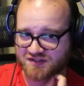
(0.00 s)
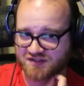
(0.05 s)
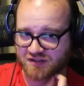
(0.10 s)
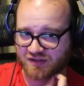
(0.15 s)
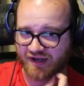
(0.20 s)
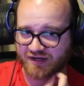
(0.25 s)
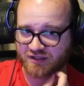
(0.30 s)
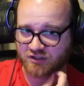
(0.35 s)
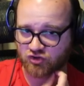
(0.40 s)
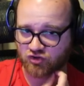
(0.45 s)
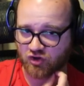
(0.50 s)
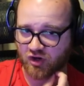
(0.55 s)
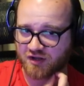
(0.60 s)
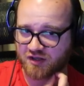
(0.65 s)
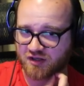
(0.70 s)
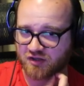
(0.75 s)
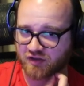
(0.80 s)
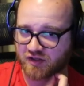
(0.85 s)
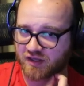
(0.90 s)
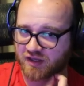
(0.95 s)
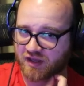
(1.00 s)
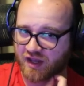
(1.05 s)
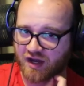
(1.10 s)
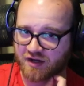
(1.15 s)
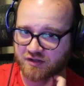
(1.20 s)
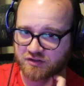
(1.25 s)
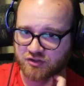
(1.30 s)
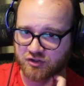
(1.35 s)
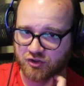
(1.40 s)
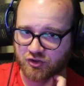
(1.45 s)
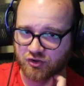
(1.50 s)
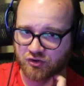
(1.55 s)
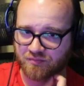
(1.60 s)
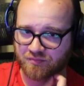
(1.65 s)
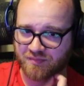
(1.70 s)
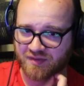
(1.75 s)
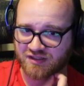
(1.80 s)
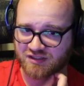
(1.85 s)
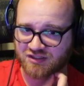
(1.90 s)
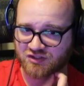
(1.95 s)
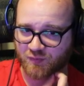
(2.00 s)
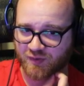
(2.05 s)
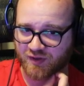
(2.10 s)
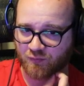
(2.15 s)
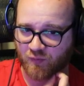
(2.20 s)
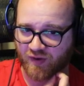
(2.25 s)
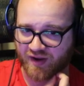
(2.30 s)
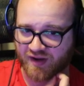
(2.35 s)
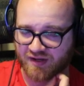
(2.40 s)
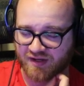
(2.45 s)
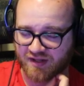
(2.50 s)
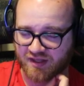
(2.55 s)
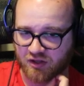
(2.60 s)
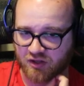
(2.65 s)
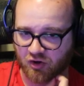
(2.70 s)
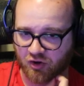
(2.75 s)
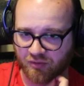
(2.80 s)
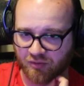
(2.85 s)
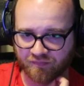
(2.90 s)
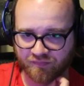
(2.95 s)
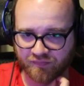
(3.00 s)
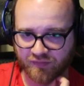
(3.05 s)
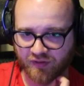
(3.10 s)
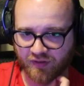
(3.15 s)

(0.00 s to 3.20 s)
Electra killing Yondu means we win here.